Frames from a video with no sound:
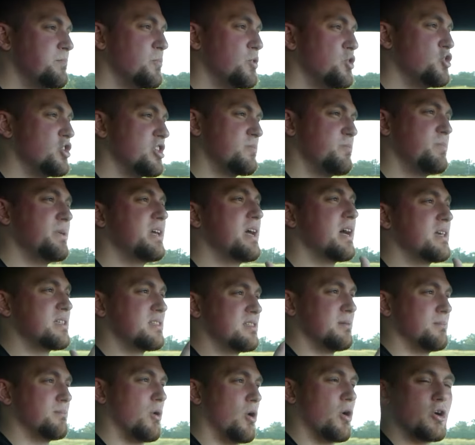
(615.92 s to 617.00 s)
just because
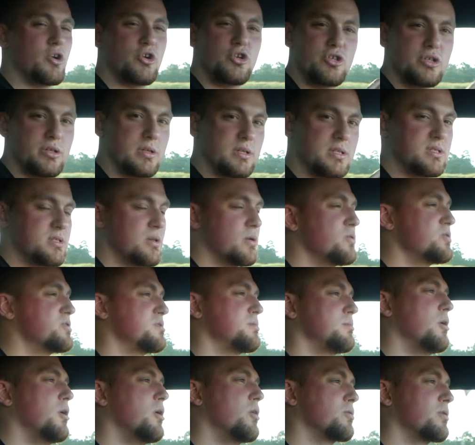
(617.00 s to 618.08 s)
the margin is so
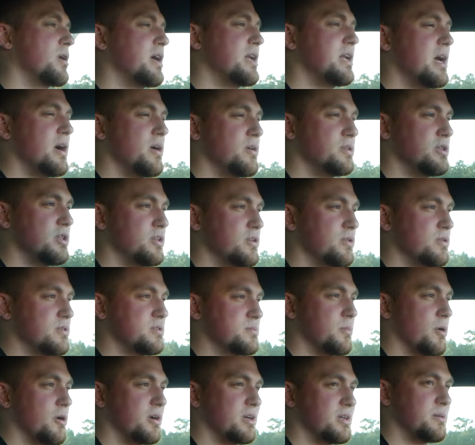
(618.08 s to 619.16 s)
small right now in the used
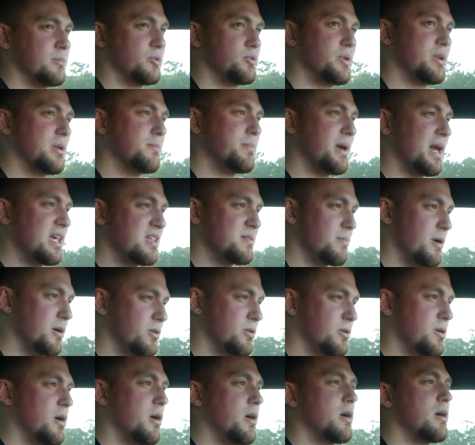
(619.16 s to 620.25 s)
market between a base
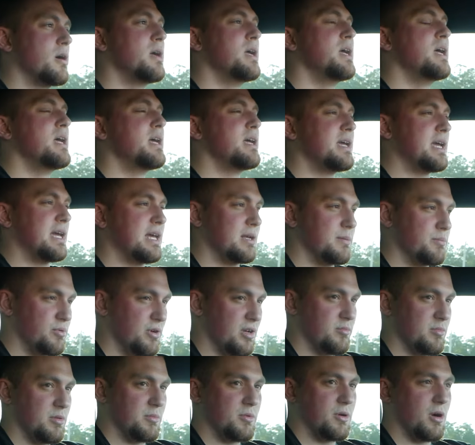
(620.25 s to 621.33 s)
model car and a
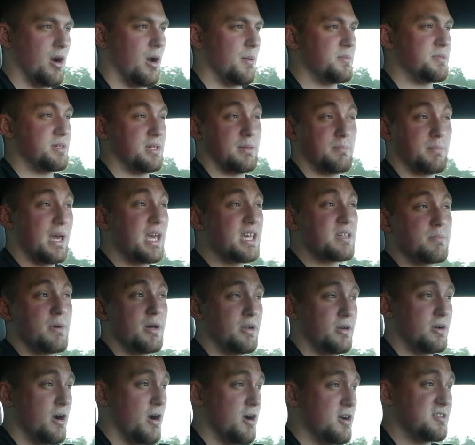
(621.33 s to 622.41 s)
premium car. I'm seeing base
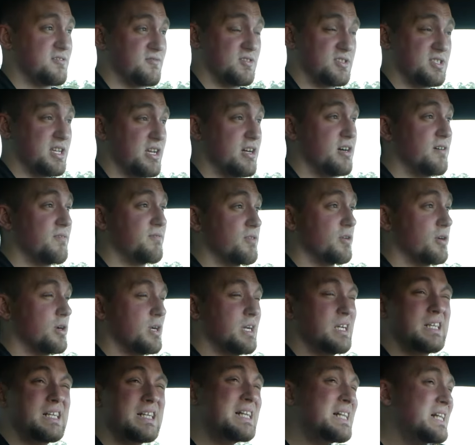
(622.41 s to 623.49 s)
model cars for sale for
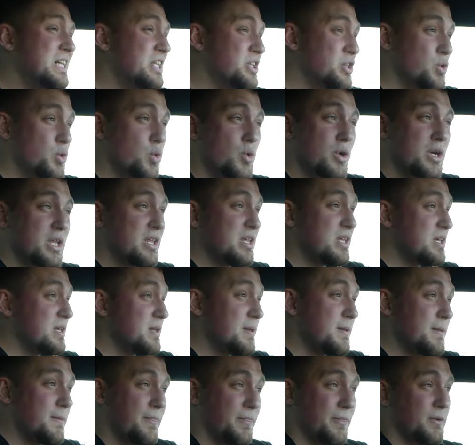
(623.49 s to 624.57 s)

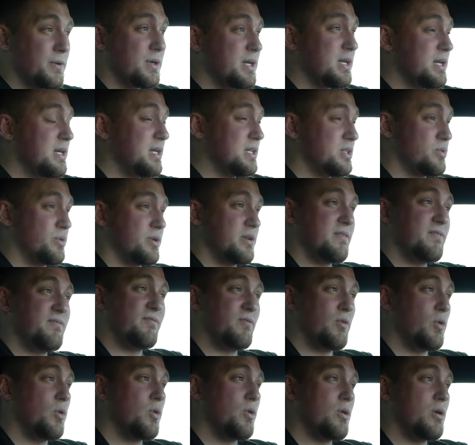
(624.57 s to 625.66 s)
23,
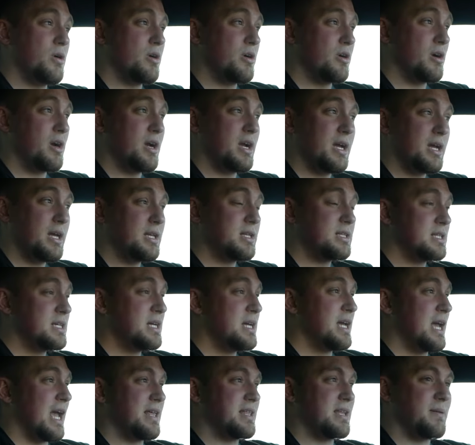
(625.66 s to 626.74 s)
24 grand,
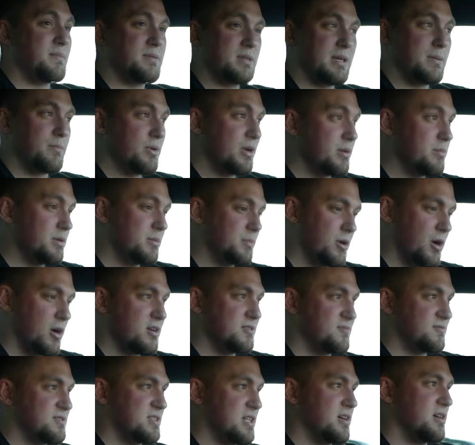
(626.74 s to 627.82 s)
and then I'm seeing premium
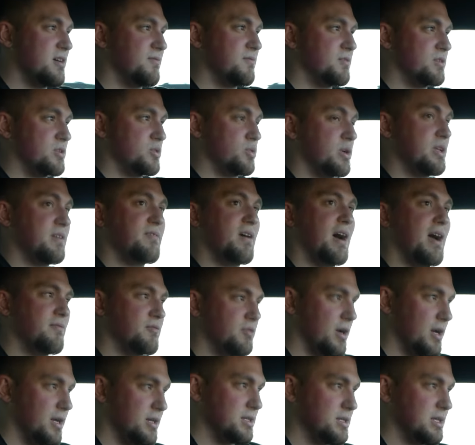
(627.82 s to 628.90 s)
cars for sale for 25
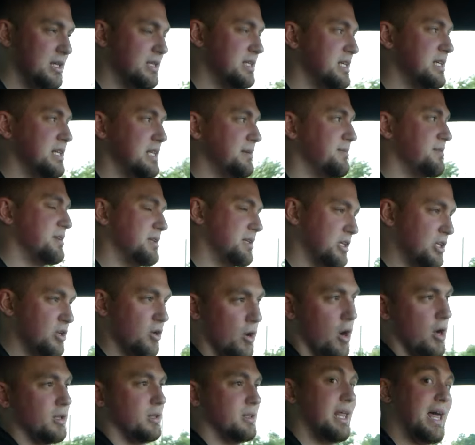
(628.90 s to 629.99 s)
grand. And then even, you
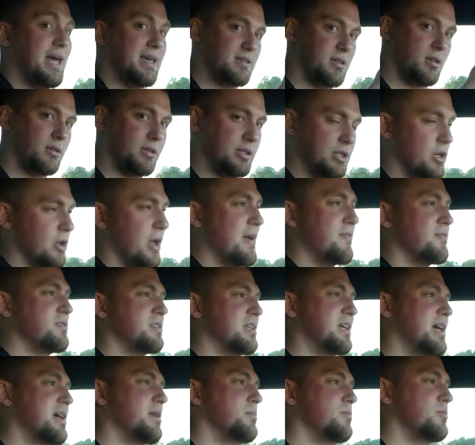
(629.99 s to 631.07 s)
know, unless
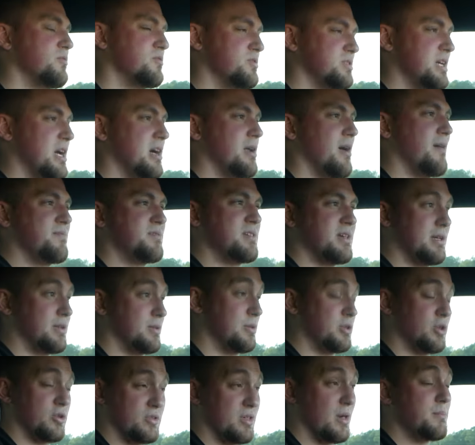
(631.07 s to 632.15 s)
everything kind of moves down, I'm seeing,
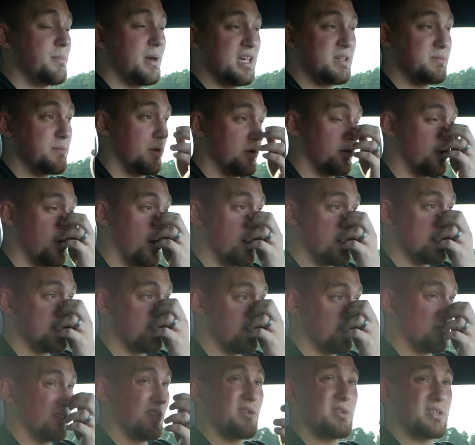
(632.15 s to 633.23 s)
you know, some base model cars
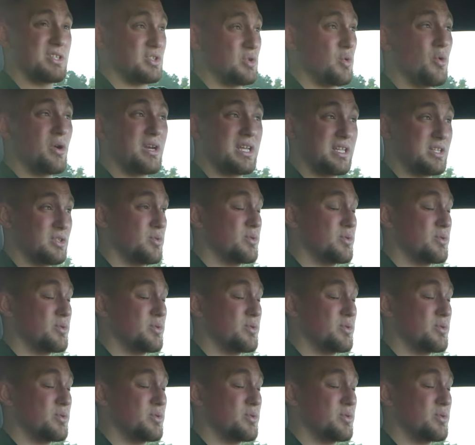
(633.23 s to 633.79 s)
for low as 20 and